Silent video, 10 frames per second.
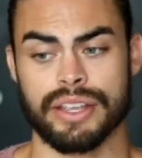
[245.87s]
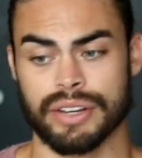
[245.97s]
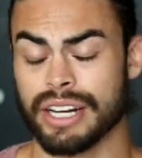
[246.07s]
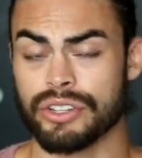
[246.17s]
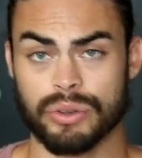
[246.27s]

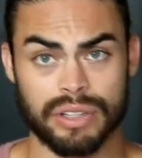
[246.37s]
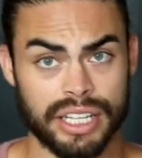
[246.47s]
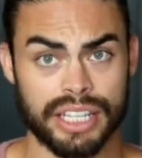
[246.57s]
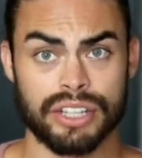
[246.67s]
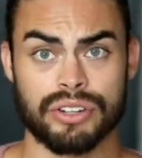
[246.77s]
they're getting too
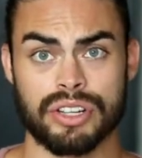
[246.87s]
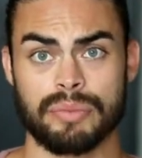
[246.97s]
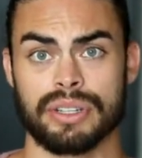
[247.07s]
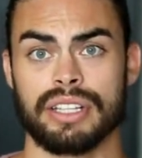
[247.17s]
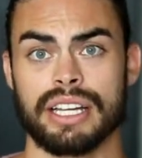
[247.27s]
clingy or
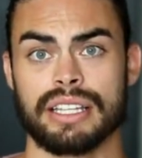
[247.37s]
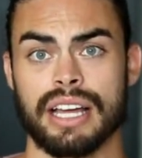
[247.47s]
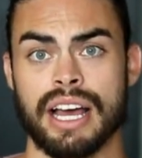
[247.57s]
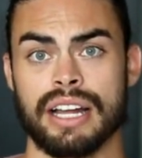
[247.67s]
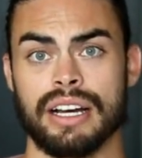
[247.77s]
something like
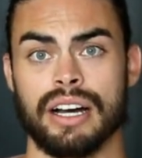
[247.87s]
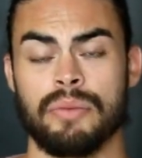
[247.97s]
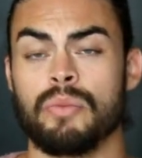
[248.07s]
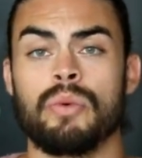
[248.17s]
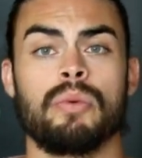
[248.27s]
that,
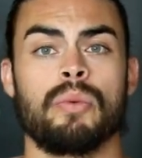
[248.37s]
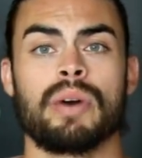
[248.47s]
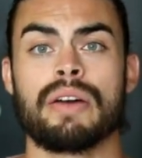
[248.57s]
um,